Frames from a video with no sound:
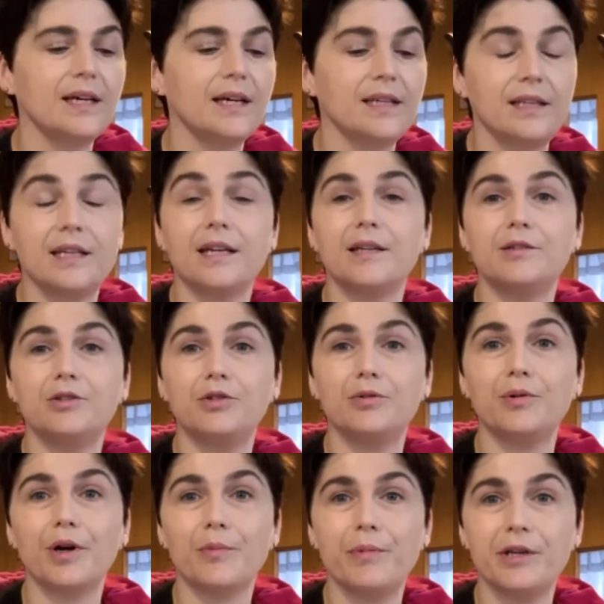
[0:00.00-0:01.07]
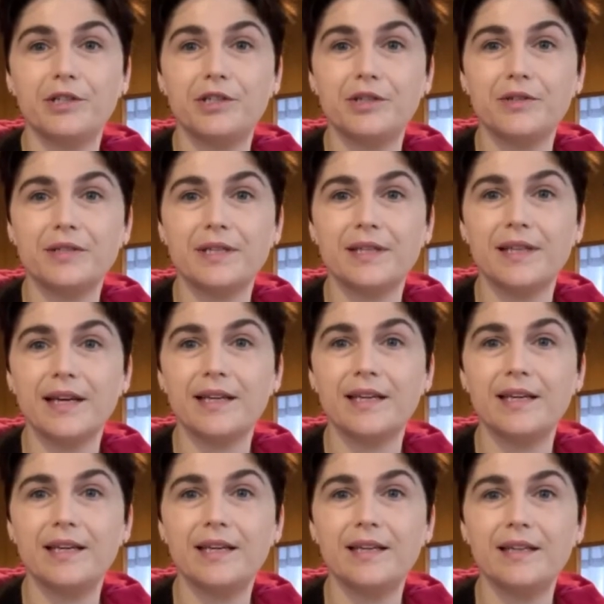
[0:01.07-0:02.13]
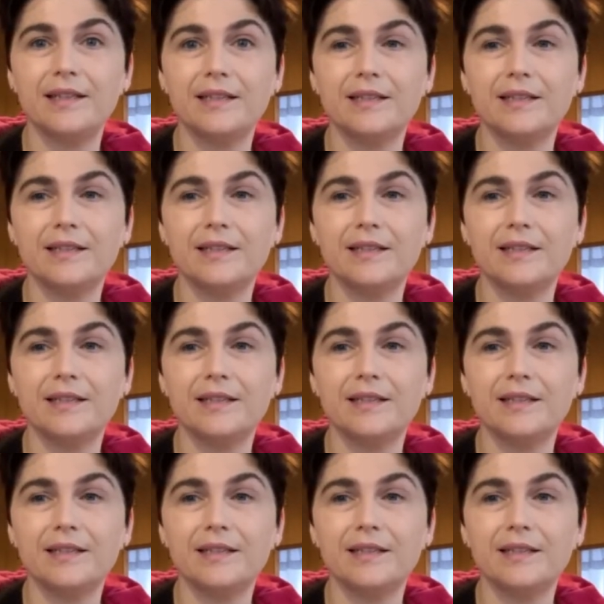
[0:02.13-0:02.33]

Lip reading: And then I do arpeggios in that key.